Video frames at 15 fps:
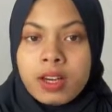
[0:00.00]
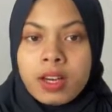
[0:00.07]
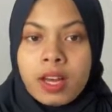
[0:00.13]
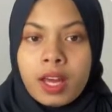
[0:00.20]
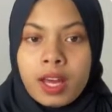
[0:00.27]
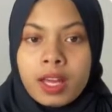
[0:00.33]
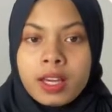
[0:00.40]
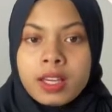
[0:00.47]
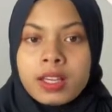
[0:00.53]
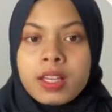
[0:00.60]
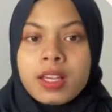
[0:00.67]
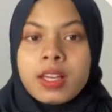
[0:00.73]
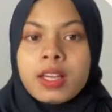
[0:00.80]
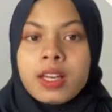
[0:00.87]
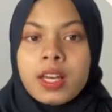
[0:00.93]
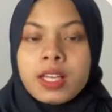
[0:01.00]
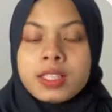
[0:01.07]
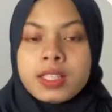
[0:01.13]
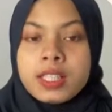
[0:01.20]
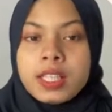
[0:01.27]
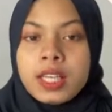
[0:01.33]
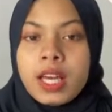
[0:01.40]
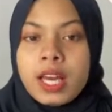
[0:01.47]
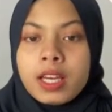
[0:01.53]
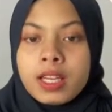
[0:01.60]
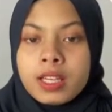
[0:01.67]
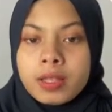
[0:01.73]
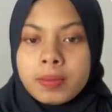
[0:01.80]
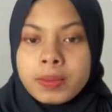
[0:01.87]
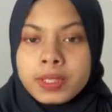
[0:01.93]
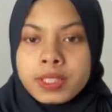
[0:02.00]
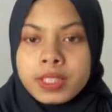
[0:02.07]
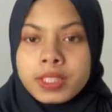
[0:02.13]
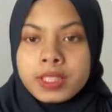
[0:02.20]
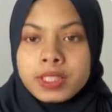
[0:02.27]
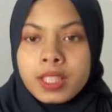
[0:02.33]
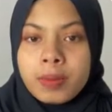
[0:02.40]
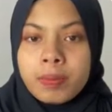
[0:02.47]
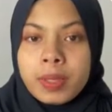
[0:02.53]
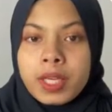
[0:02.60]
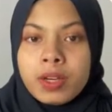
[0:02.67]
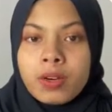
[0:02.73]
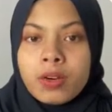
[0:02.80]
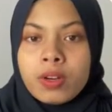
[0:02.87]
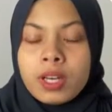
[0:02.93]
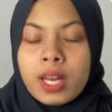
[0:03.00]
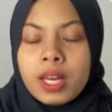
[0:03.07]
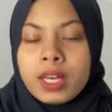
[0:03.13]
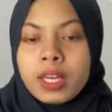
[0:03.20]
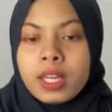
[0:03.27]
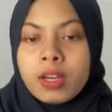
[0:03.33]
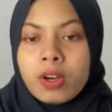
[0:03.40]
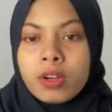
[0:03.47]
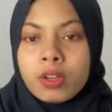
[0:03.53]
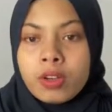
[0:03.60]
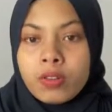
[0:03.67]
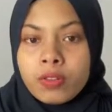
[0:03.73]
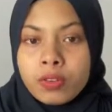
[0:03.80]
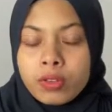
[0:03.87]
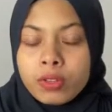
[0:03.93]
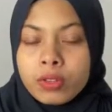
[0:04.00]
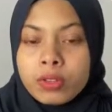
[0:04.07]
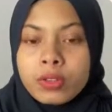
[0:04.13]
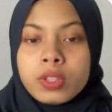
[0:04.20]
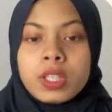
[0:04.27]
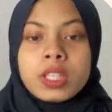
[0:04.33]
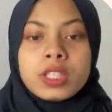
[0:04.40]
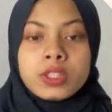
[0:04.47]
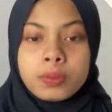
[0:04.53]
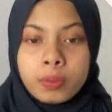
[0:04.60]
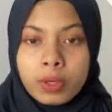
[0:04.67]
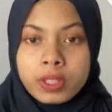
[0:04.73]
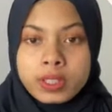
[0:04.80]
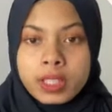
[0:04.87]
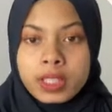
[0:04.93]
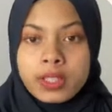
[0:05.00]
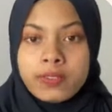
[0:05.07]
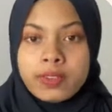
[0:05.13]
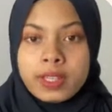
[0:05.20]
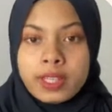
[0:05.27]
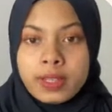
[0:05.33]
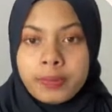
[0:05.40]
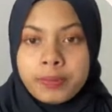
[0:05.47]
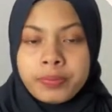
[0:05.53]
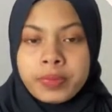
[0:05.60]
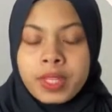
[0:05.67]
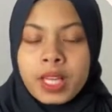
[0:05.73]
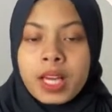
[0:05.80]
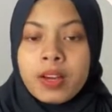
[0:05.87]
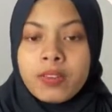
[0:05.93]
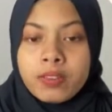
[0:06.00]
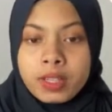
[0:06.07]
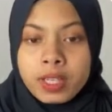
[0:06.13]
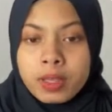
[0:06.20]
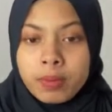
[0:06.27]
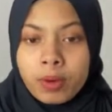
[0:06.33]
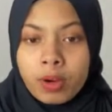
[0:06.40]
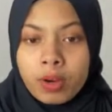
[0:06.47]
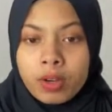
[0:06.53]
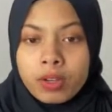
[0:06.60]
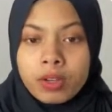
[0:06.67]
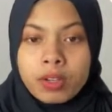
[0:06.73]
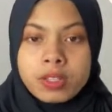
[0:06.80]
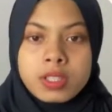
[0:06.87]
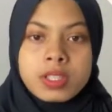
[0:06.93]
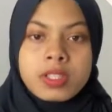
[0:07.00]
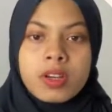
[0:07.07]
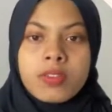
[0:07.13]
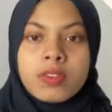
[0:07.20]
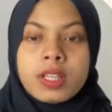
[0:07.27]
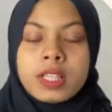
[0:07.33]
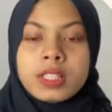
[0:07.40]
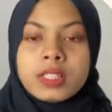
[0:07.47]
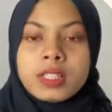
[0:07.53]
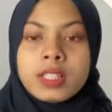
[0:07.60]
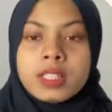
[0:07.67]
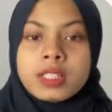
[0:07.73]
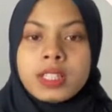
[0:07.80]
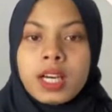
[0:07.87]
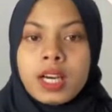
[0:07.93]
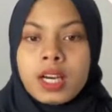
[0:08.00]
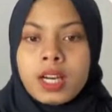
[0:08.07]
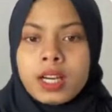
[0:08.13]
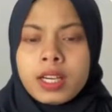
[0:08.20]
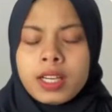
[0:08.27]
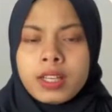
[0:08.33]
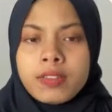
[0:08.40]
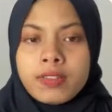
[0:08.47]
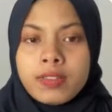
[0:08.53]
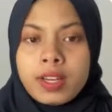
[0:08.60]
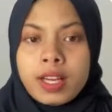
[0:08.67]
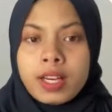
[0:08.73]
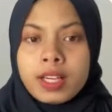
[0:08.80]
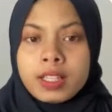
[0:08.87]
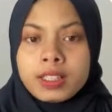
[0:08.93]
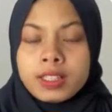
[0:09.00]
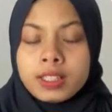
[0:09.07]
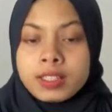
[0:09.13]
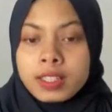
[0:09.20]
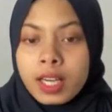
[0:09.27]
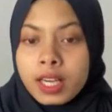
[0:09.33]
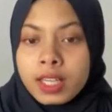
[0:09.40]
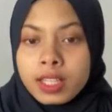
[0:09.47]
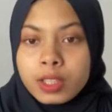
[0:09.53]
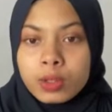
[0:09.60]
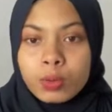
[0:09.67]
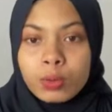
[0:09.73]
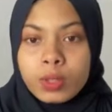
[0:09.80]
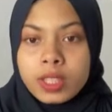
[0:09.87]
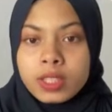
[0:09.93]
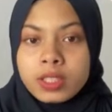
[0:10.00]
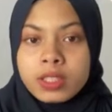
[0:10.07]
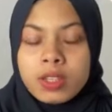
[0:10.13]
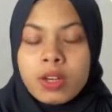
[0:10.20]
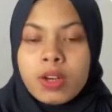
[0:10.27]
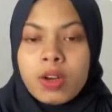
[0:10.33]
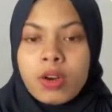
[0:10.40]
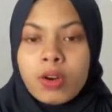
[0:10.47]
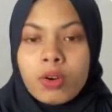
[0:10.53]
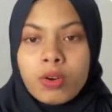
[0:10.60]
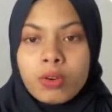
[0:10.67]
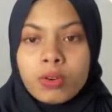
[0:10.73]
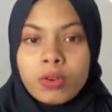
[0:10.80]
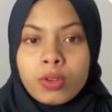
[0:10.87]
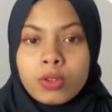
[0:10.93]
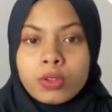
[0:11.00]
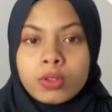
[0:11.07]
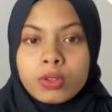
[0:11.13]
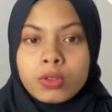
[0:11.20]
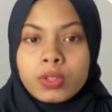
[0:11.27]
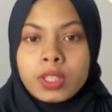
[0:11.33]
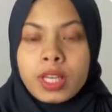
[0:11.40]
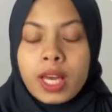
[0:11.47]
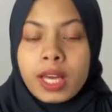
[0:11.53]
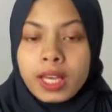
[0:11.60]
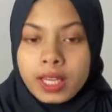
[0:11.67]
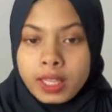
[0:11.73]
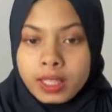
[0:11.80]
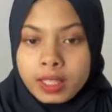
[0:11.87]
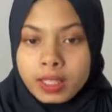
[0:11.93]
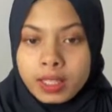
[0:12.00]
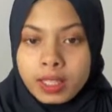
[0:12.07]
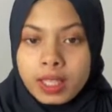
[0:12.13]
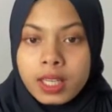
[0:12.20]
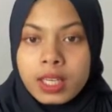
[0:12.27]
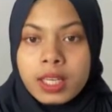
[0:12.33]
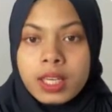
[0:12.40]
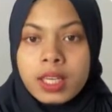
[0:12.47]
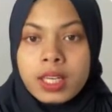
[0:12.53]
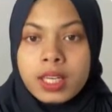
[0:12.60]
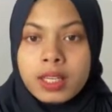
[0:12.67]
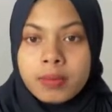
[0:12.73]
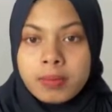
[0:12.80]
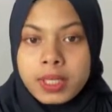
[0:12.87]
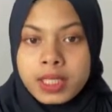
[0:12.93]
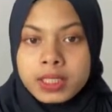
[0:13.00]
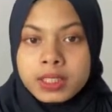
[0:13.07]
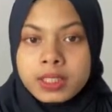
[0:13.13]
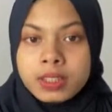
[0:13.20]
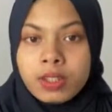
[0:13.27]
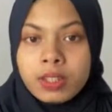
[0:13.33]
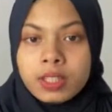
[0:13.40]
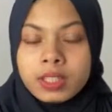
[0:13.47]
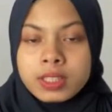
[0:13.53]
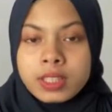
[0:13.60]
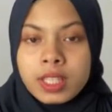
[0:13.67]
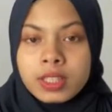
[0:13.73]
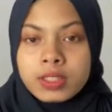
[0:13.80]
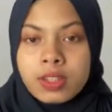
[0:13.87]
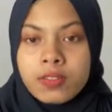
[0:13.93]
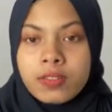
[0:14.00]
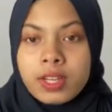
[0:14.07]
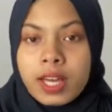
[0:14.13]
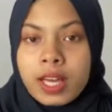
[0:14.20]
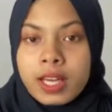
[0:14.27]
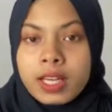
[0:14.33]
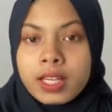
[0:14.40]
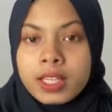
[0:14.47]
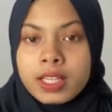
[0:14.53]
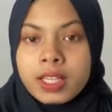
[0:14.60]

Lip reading: And lastly, another person stepping or landing on your foot during a sports activity. Furthermore, causes of the injuries are if there is a sudden twist or roll to the ankle, ligaments on the sides of the ankle